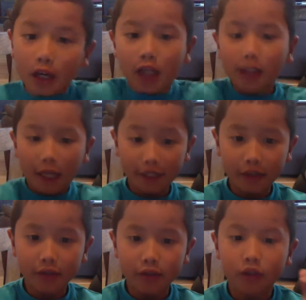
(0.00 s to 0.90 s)
a like
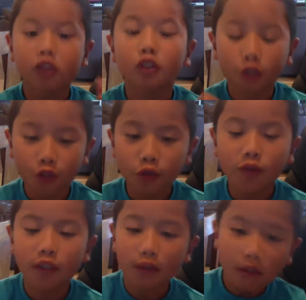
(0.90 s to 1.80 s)
to
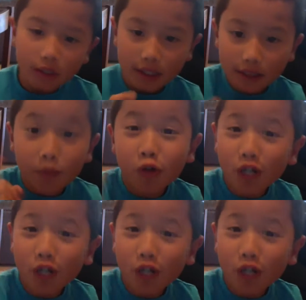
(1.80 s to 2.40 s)
see more